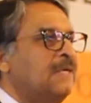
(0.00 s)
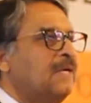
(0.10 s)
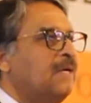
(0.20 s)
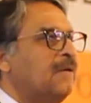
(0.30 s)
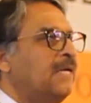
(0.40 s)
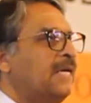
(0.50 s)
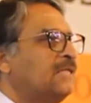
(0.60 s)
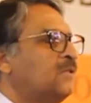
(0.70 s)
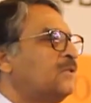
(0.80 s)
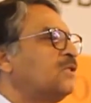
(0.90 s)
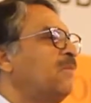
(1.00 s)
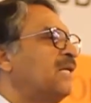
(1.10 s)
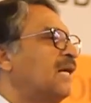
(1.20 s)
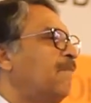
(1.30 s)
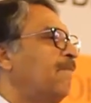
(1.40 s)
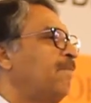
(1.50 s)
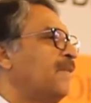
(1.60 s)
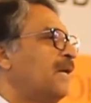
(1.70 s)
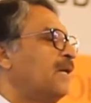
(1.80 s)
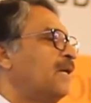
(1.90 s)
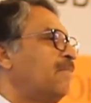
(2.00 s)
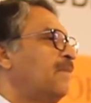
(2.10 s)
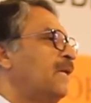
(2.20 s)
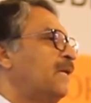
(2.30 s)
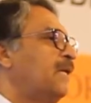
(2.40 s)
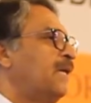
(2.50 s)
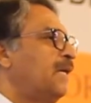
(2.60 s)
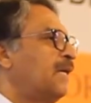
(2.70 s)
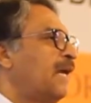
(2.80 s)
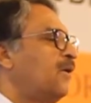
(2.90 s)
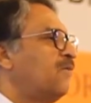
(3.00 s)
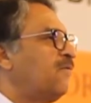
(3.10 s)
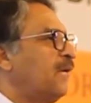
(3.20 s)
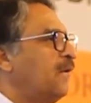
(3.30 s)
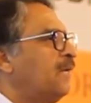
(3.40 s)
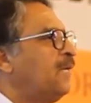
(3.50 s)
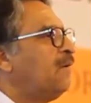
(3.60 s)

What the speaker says: It has also become a kind of a